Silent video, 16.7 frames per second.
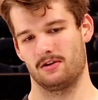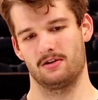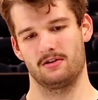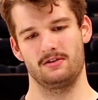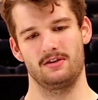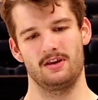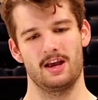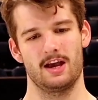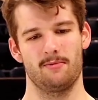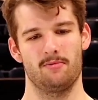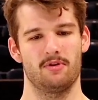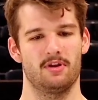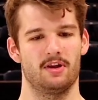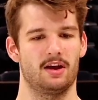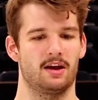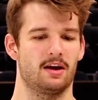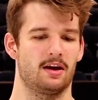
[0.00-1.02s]
Yeah,
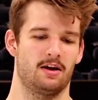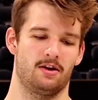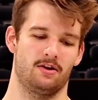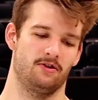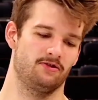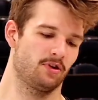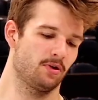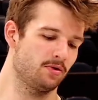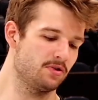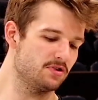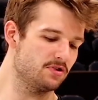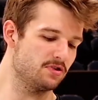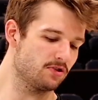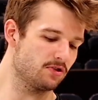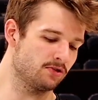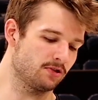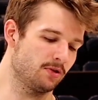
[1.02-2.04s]
but there's always
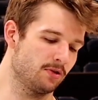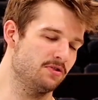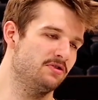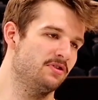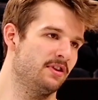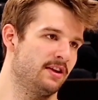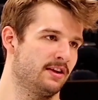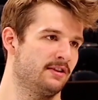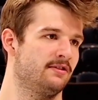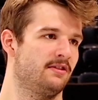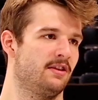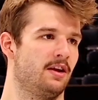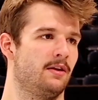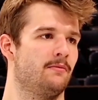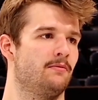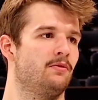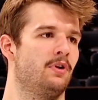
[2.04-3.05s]
the next
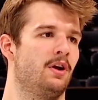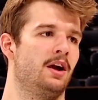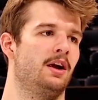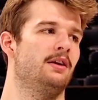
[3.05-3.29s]
game, right?